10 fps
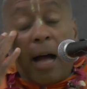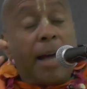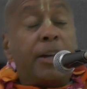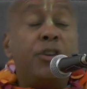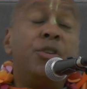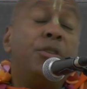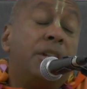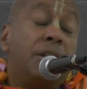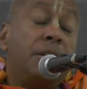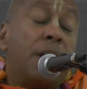I can do
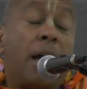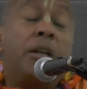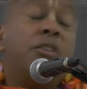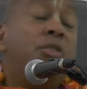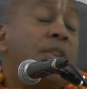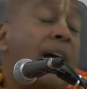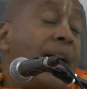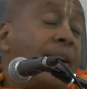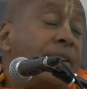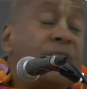this, I can do
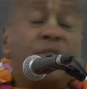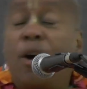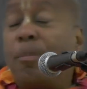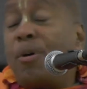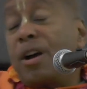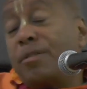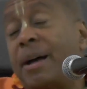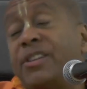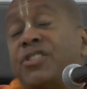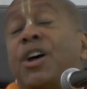that. It's all part of
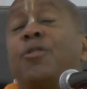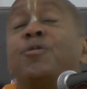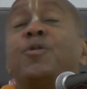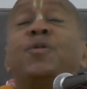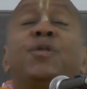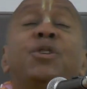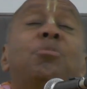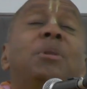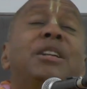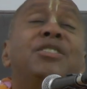my
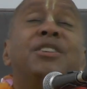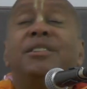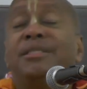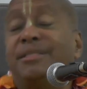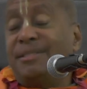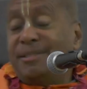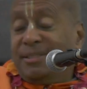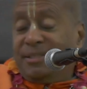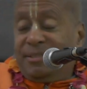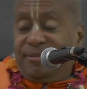self-fulfillment.
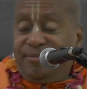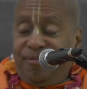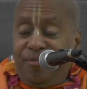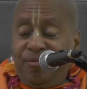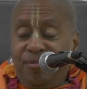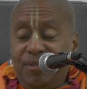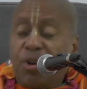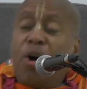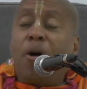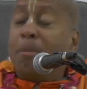It's
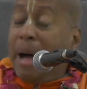all